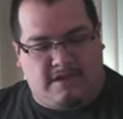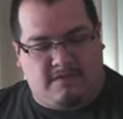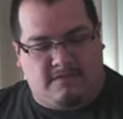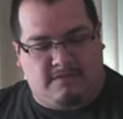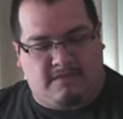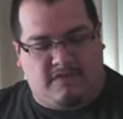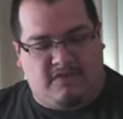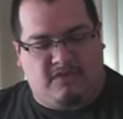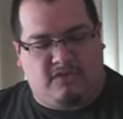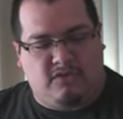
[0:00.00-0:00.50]

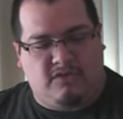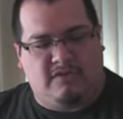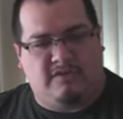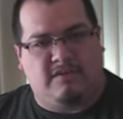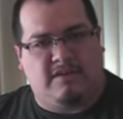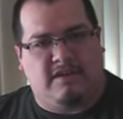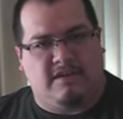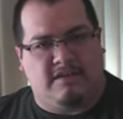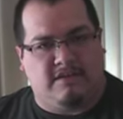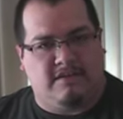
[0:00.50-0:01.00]
made of
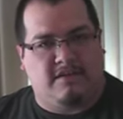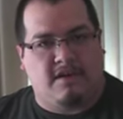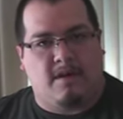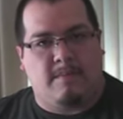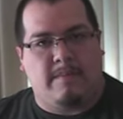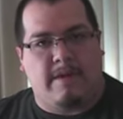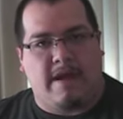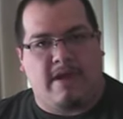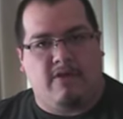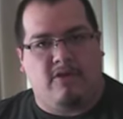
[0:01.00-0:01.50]
soot
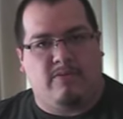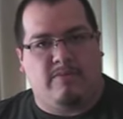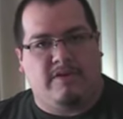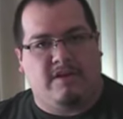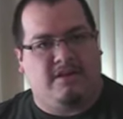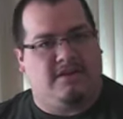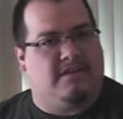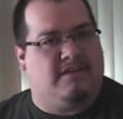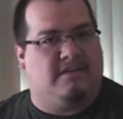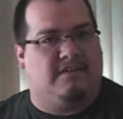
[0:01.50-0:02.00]
and gum
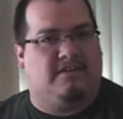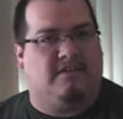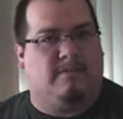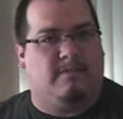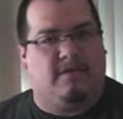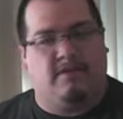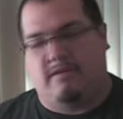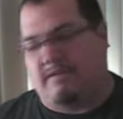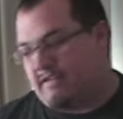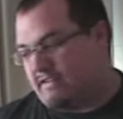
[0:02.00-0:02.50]
arabic
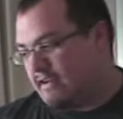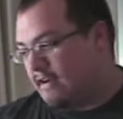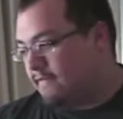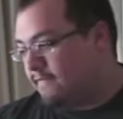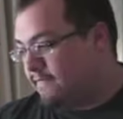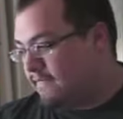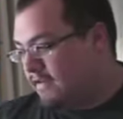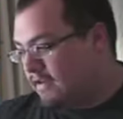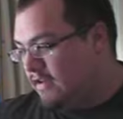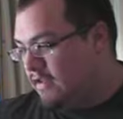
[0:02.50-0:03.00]
and some
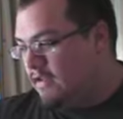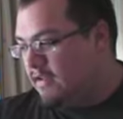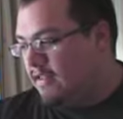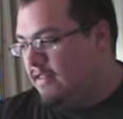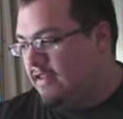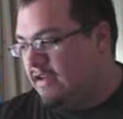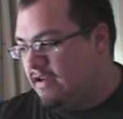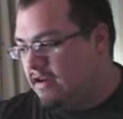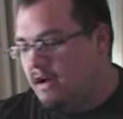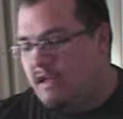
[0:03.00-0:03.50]
other stuff.
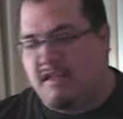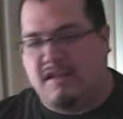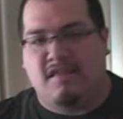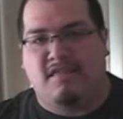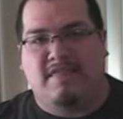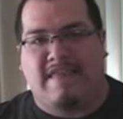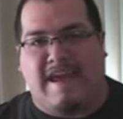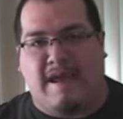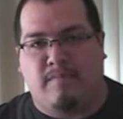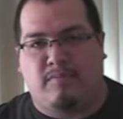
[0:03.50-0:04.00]
And they
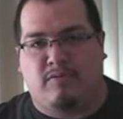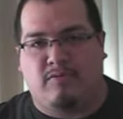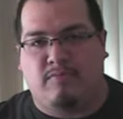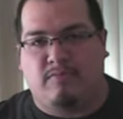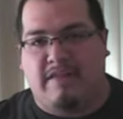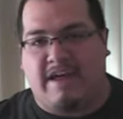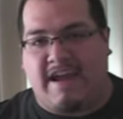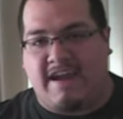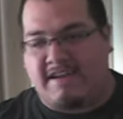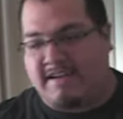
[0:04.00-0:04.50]
call it
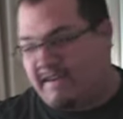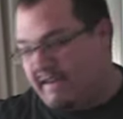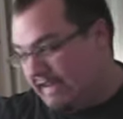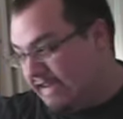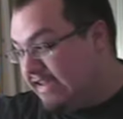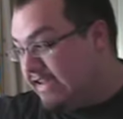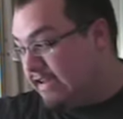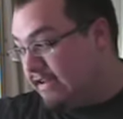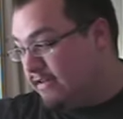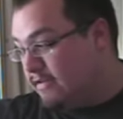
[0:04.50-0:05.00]
lamp
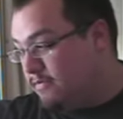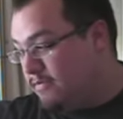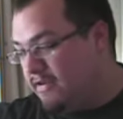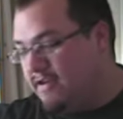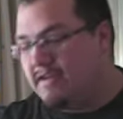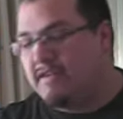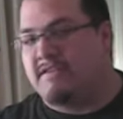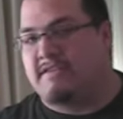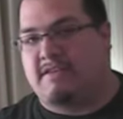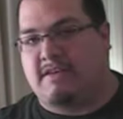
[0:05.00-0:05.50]
black
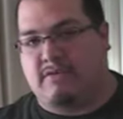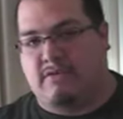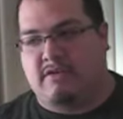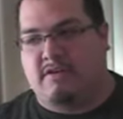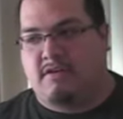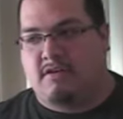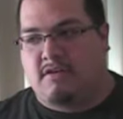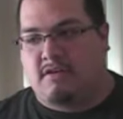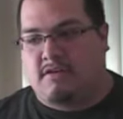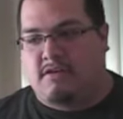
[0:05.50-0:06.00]
ink
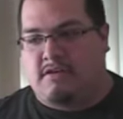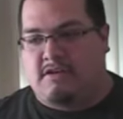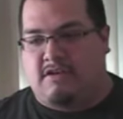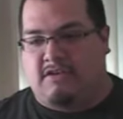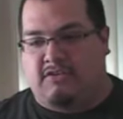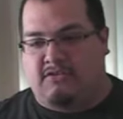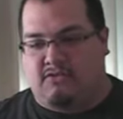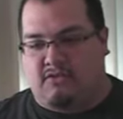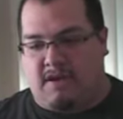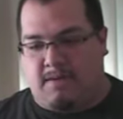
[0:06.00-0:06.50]
because they would
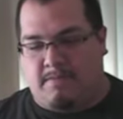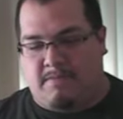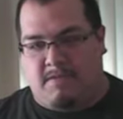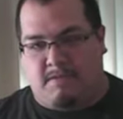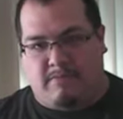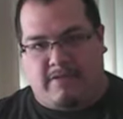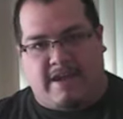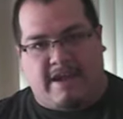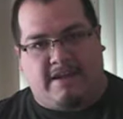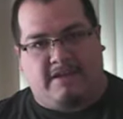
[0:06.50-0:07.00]

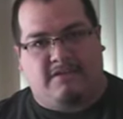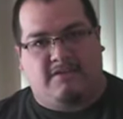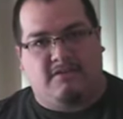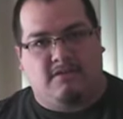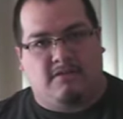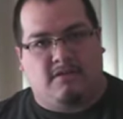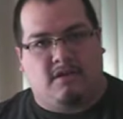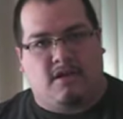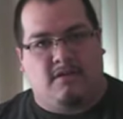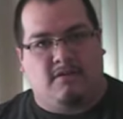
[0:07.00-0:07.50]
scrape the
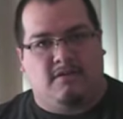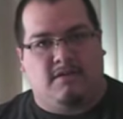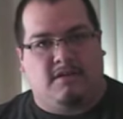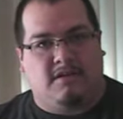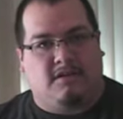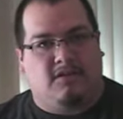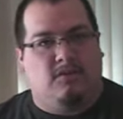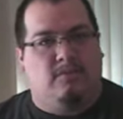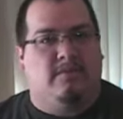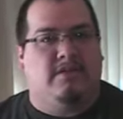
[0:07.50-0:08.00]
black soot
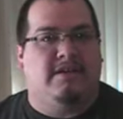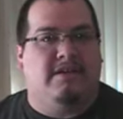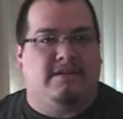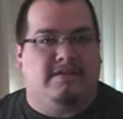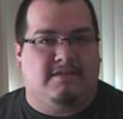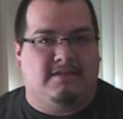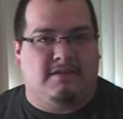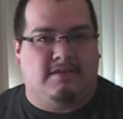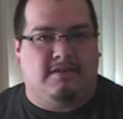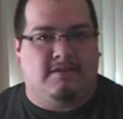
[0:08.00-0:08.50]
that
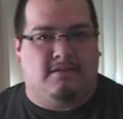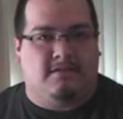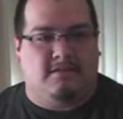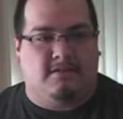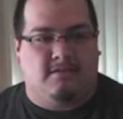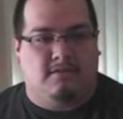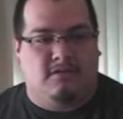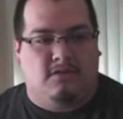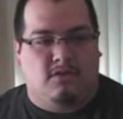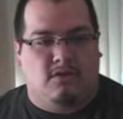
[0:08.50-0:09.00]
accumulates
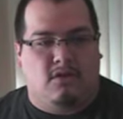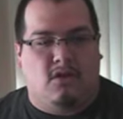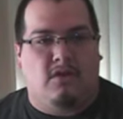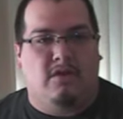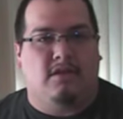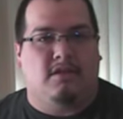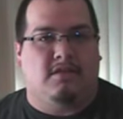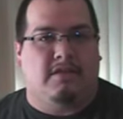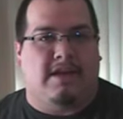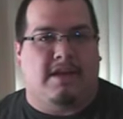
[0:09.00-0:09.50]
in
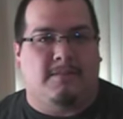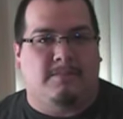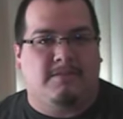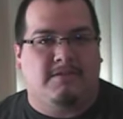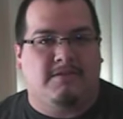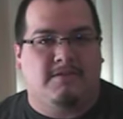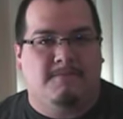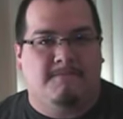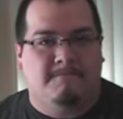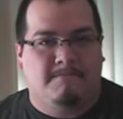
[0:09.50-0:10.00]
oil
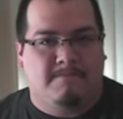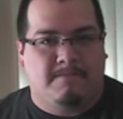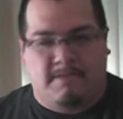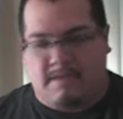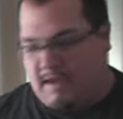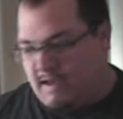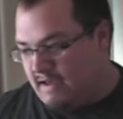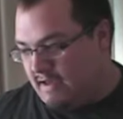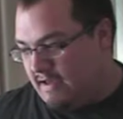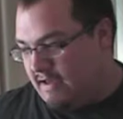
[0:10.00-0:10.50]
lamps.
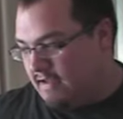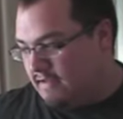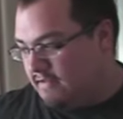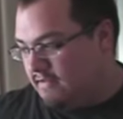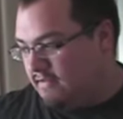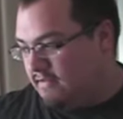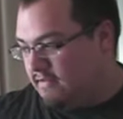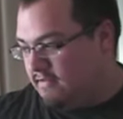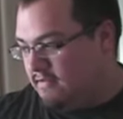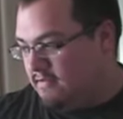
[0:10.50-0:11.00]

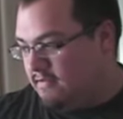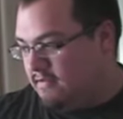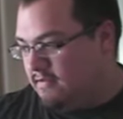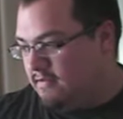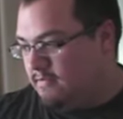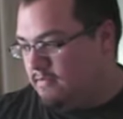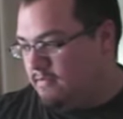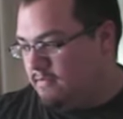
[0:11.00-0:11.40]
And